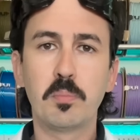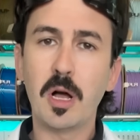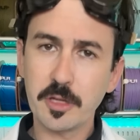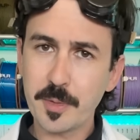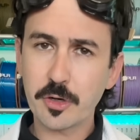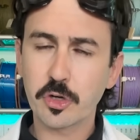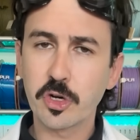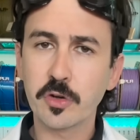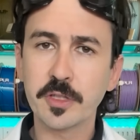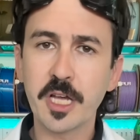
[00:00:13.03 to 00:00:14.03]
Polymaker
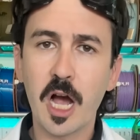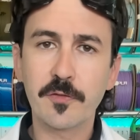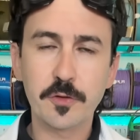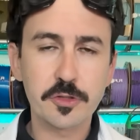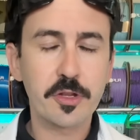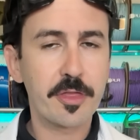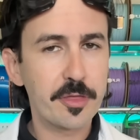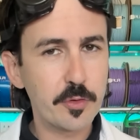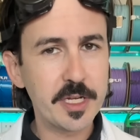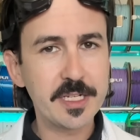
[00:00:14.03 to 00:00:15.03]
currently offers
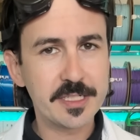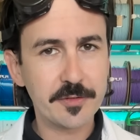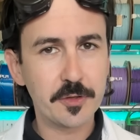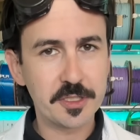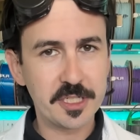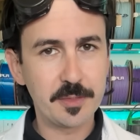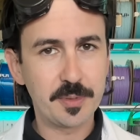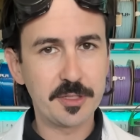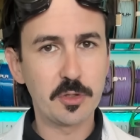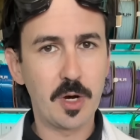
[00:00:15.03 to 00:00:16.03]
three different
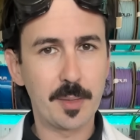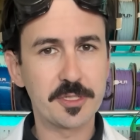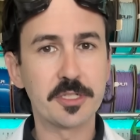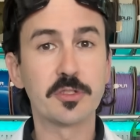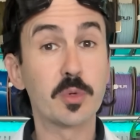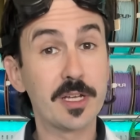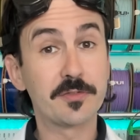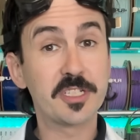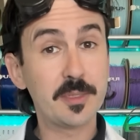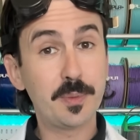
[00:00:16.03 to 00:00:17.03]
TPU options. We
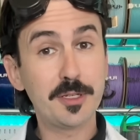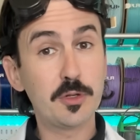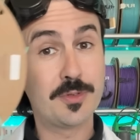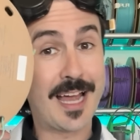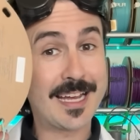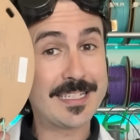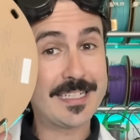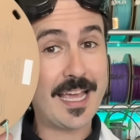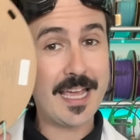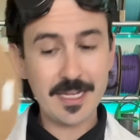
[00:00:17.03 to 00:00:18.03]
have TPU
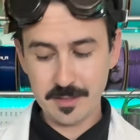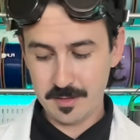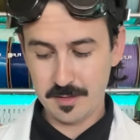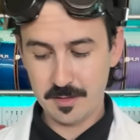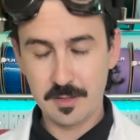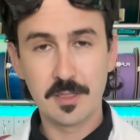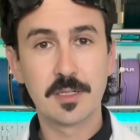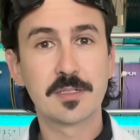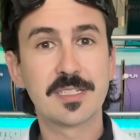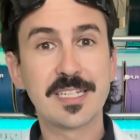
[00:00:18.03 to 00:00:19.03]
90A,
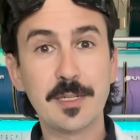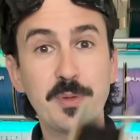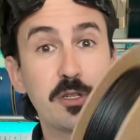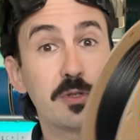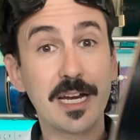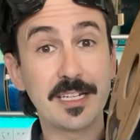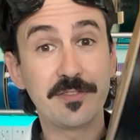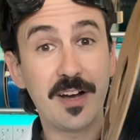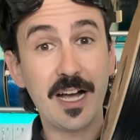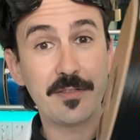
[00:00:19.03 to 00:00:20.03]
TPU
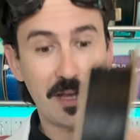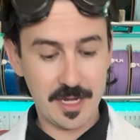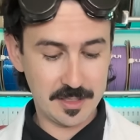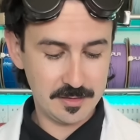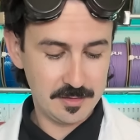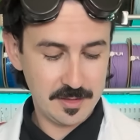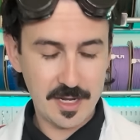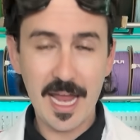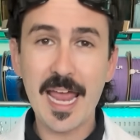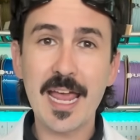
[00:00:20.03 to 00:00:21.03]
95A,
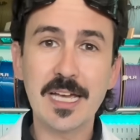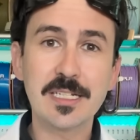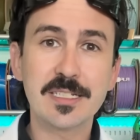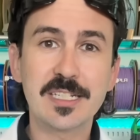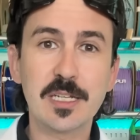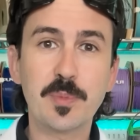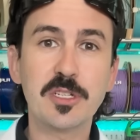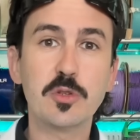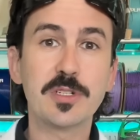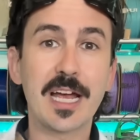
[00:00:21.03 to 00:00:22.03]
and
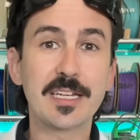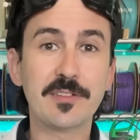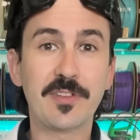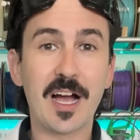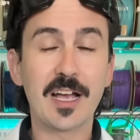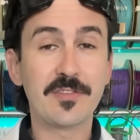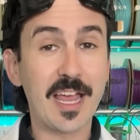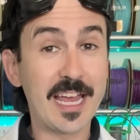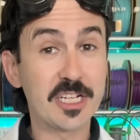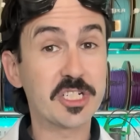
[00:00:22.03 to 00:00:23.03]
TPU
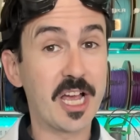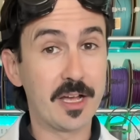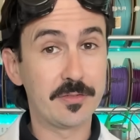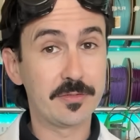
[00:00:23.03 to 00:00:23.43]
95HF.